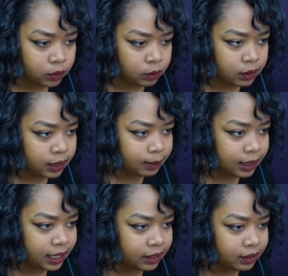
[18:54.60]
What's up,
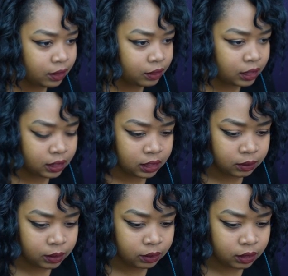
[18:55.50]
guys? Oh yeah,
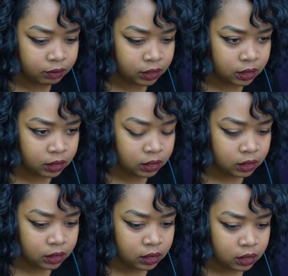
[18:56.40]
we don't have any
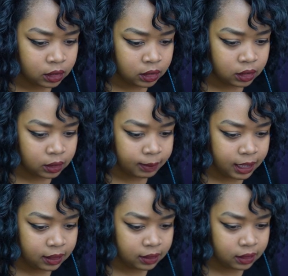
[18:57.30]

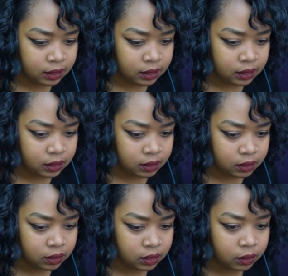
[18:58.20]
spaces.
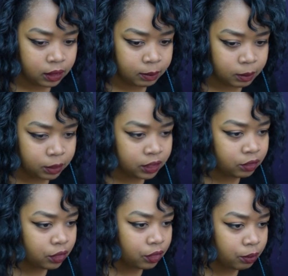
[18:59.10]
So I'm gonna put
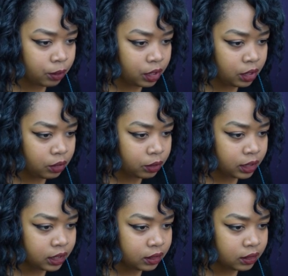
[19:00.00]
down 3
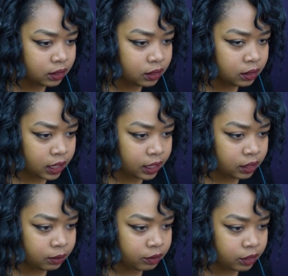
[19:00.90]
toilets. Yeah, I
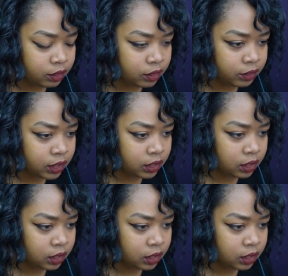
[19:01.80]
know we have insufficient